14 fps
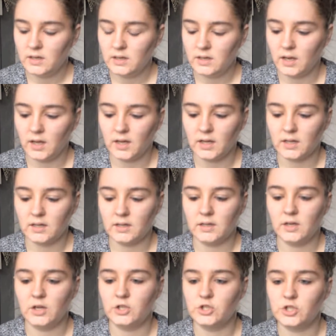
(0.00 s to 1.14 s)
like
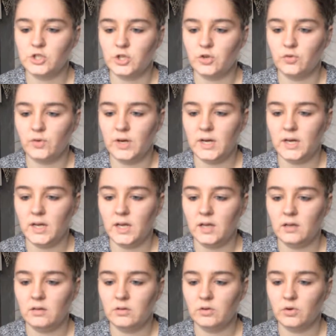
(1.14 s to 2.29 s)
just a greeny
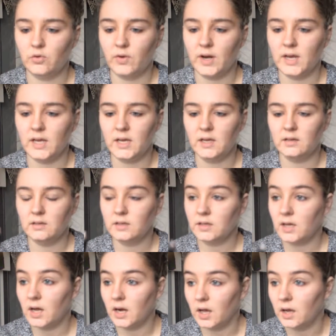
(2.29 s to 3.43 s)
grey
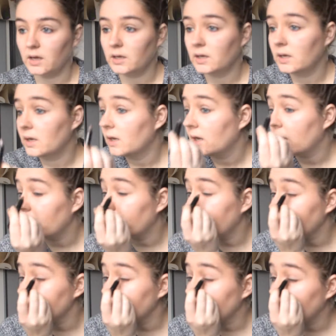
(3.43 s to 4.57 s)
colour, and I
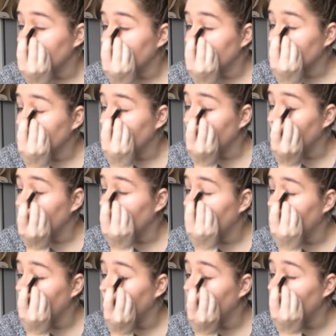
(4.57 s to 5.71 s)
basically just go
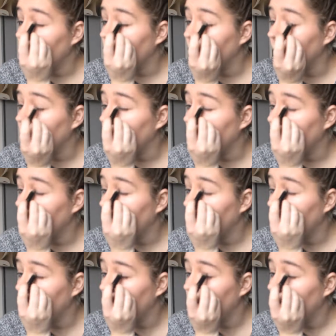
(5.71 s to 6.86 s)
over
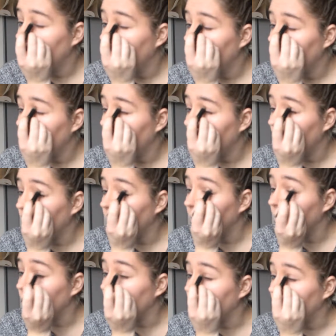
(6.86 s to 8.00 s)
all
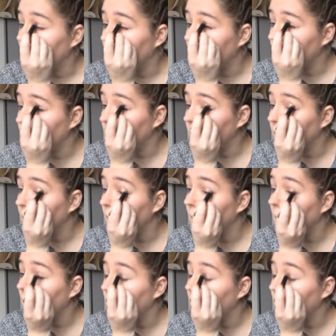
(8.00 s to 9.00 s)
my lid with it.